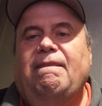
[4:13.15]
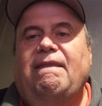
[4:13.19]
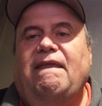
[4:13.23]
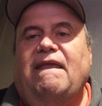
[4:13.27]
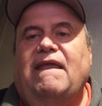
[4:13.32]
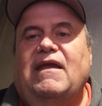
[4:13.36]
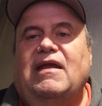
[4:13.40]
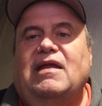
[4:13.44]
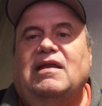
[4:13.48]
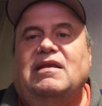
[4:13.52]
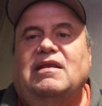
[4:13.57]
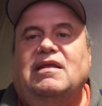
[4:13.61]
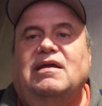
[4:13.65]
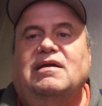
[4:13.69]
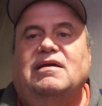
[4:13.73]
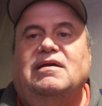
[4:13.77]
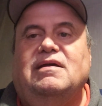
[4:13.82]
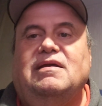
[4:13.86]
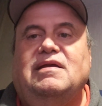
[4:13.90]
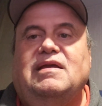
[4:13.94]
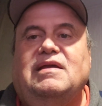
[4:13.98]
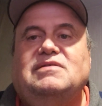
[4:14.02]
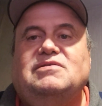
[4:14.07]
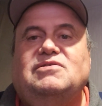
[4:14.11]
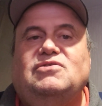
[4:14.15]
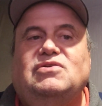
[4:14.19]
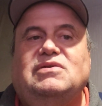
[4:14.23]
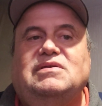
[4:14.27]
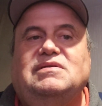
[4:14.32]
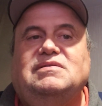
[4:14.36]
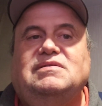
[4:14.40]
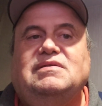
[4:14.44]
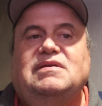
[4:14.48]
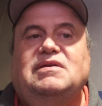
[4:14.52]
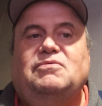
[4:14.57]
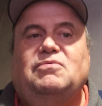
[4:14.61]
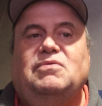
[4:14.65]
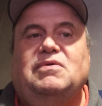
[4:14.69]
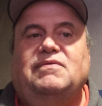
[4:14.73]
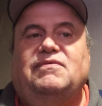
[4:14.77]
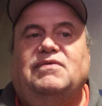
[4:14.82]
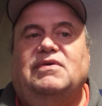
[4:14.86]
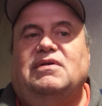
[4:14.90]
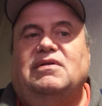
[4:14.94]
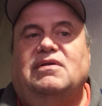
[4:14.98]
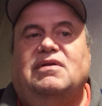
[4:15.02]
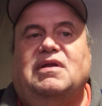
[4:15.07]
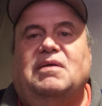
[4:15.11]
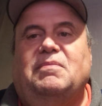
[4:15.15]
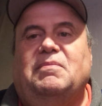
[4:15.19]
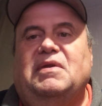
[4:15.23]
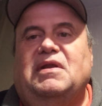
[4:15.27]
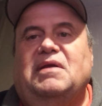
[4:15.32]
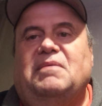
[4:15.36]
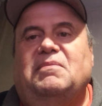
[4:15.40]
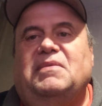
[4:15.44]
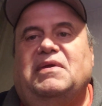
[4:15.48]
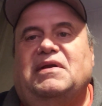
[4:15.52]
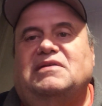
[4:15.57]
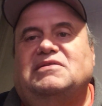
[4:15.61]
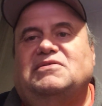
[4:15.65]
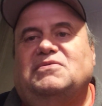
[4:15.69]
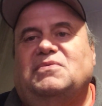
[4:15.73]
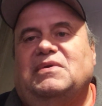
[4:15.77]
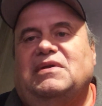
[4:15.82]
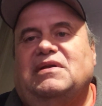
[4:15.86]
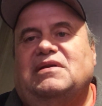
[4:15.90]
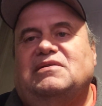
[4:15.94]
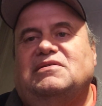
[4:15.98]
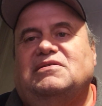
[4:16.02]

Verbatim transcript: and uh, SGC reveal coming up next week.